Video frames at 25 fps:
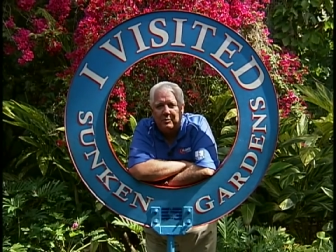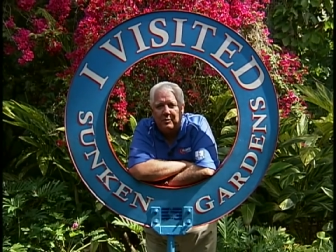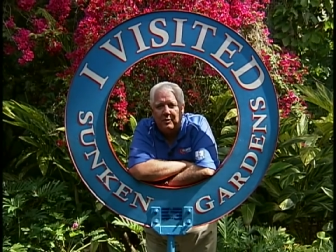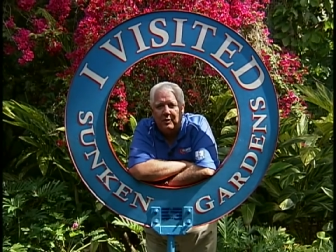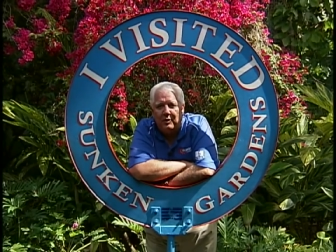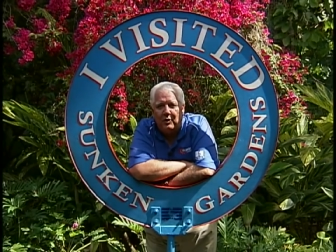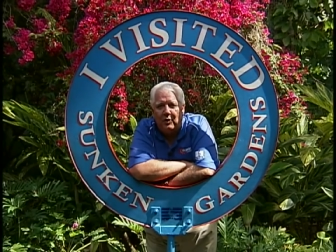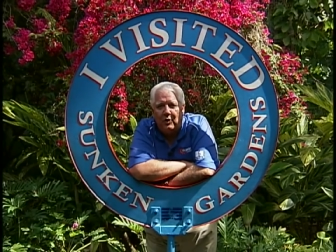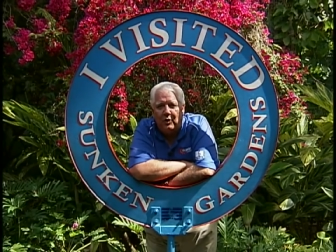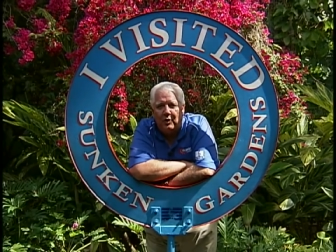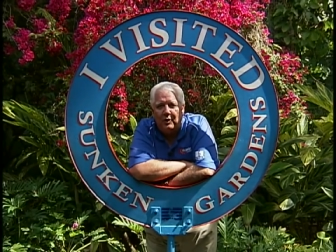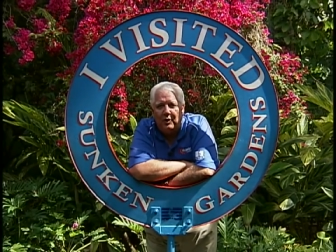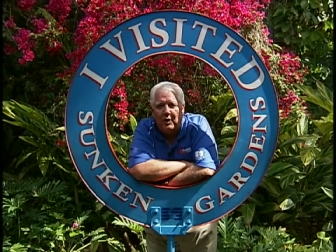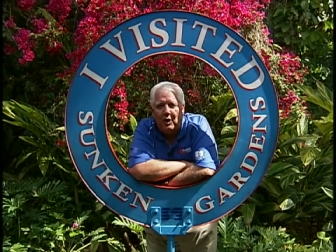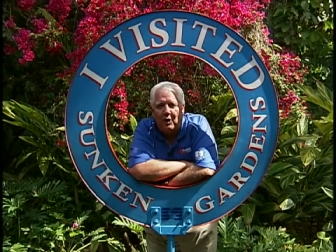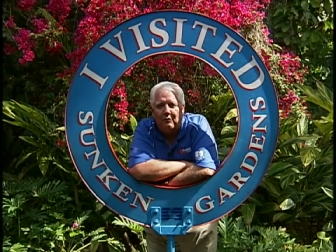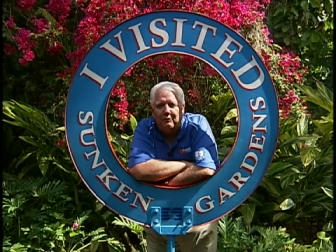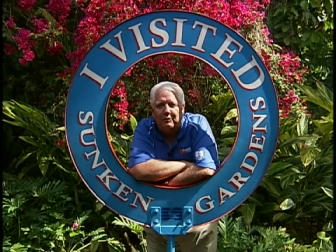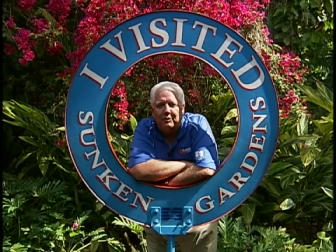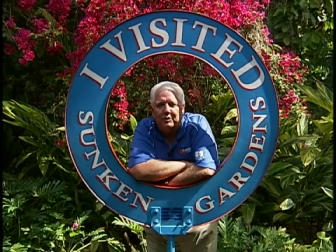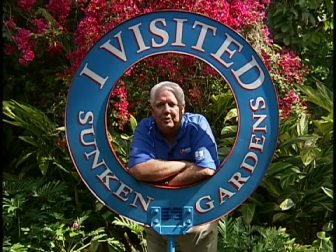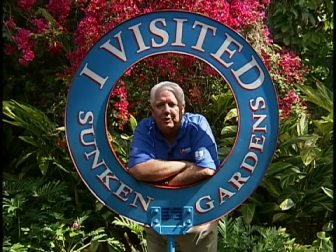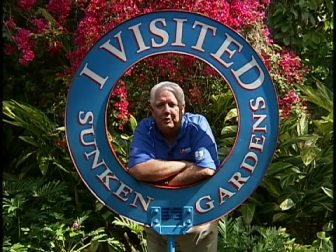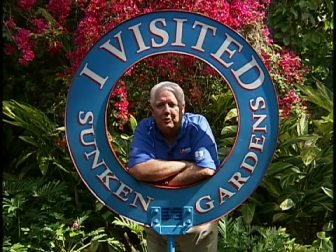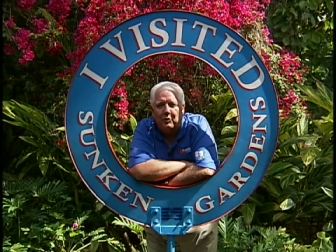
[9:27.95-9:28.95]
We're going
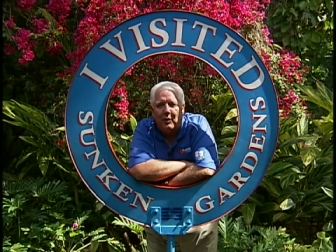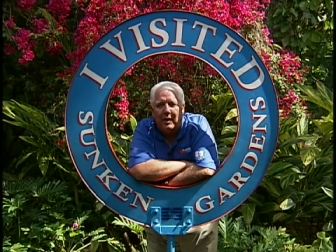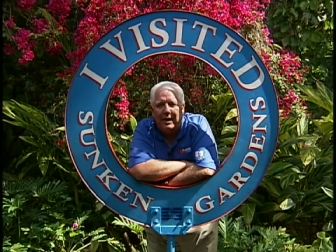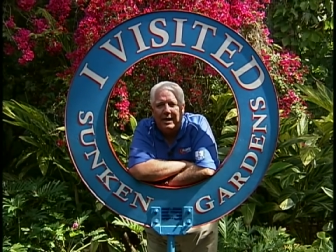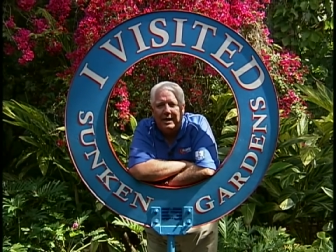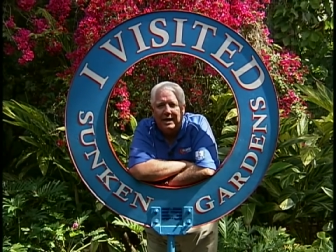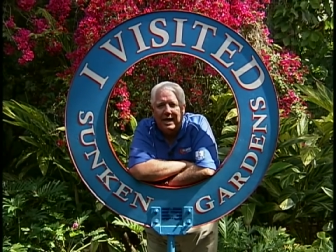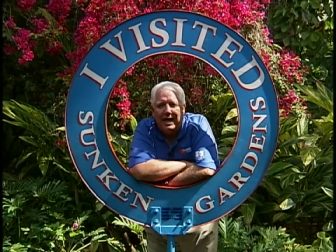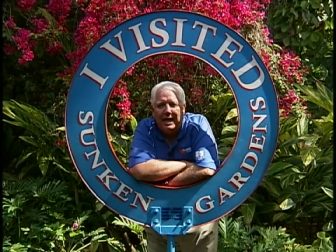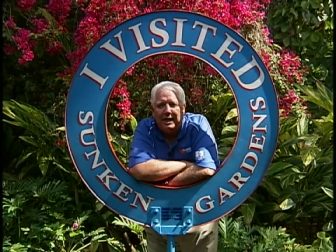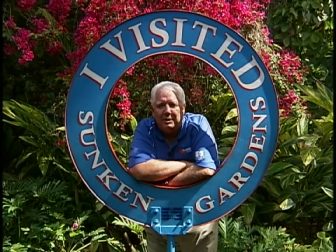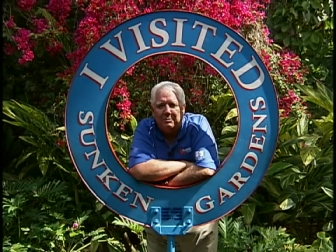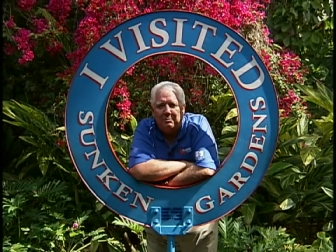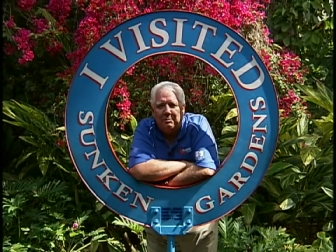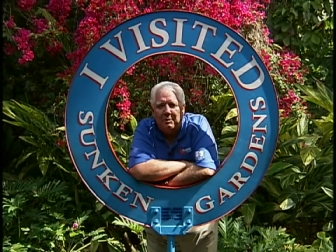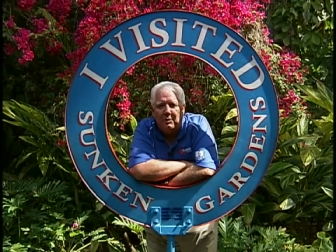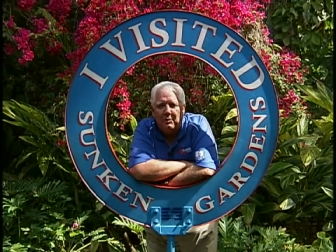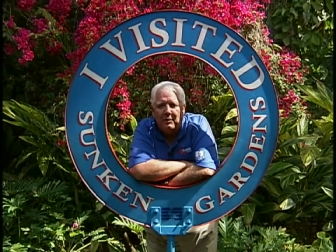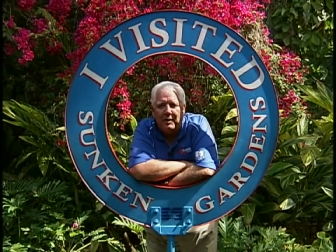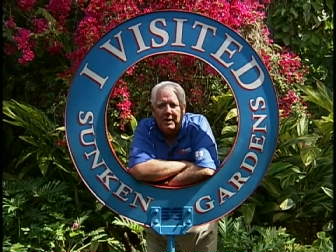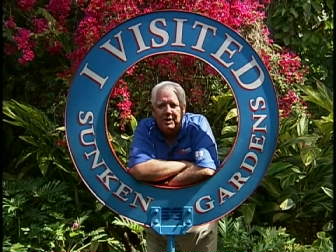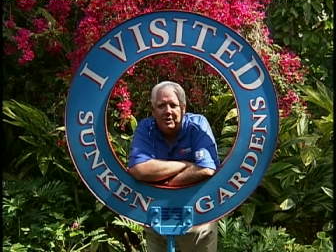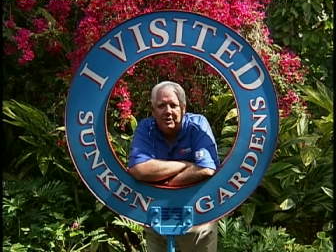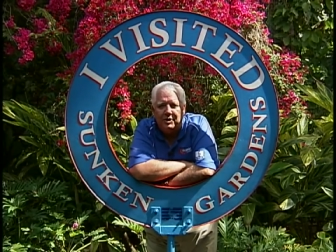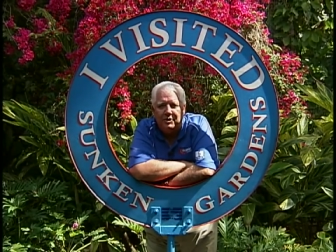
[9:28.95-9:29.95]
over to Great
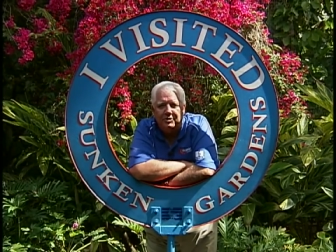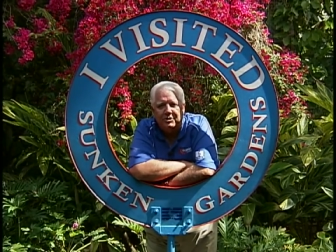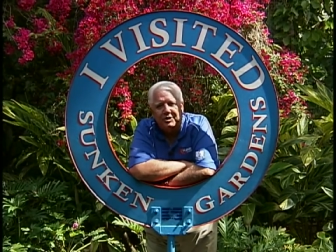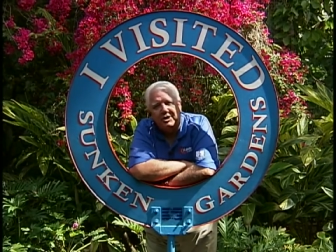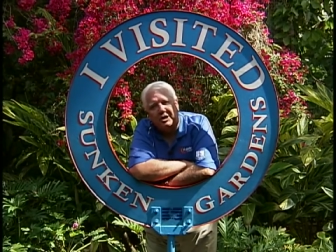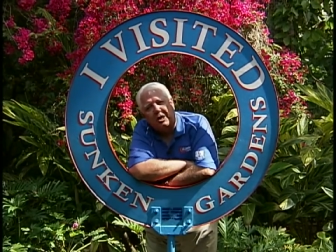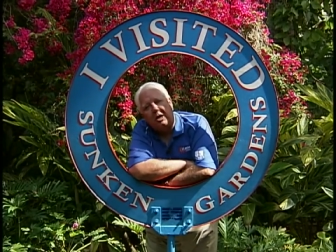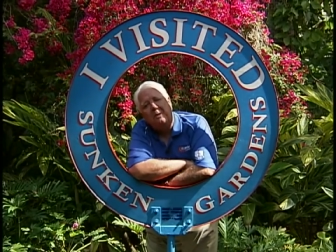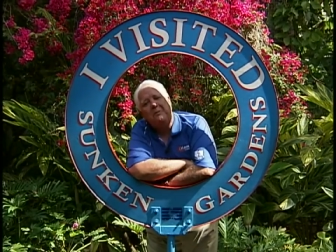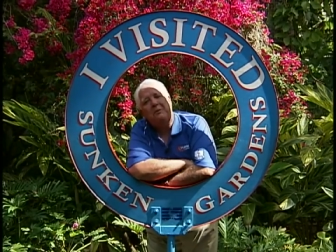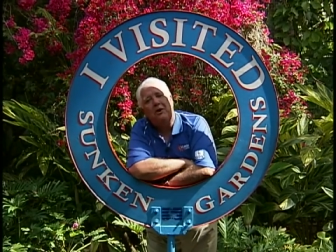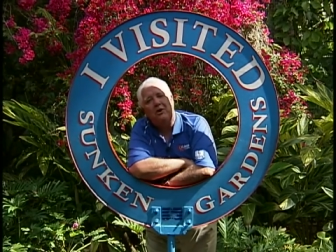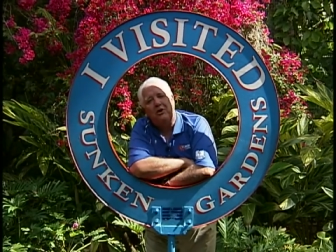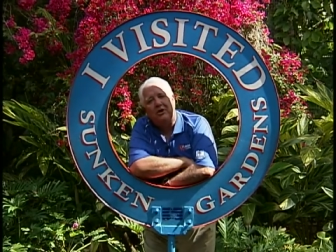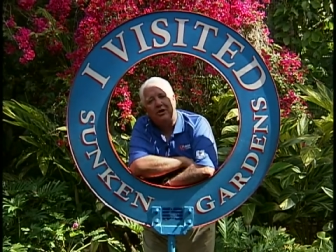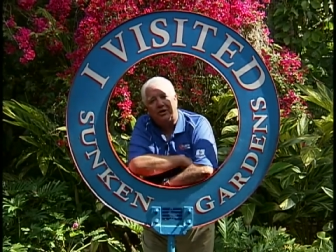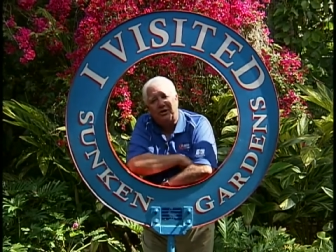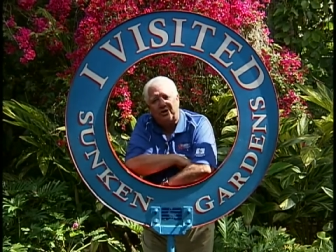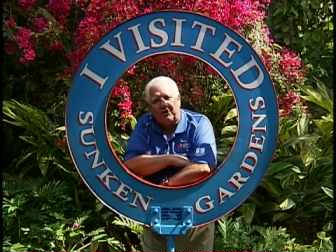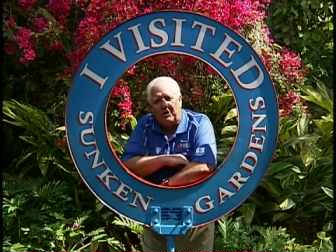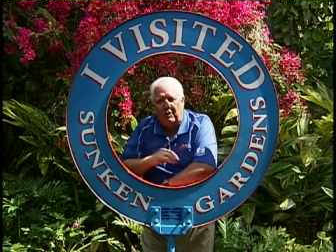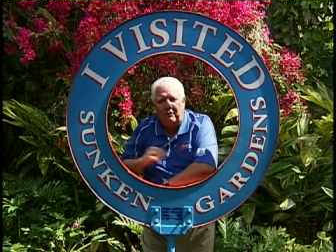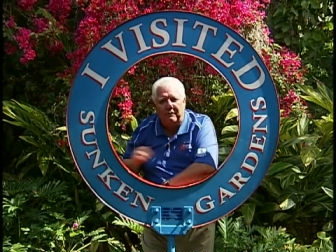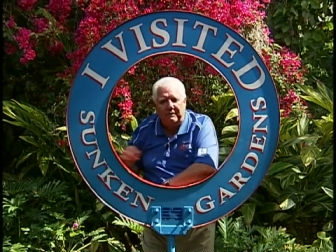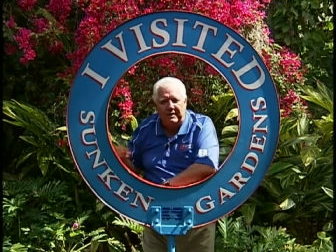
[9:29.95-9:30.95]
Exploration, so come on,
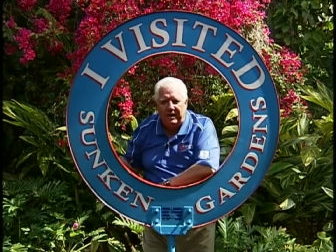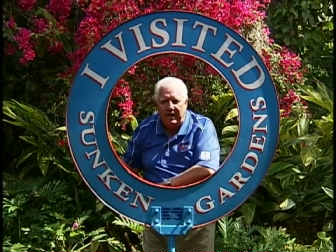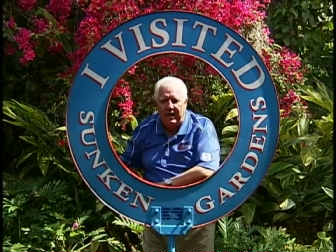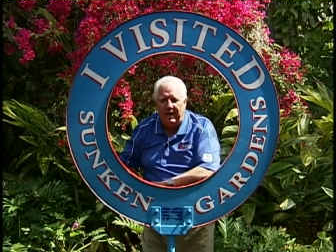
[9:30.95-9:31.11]
let's go over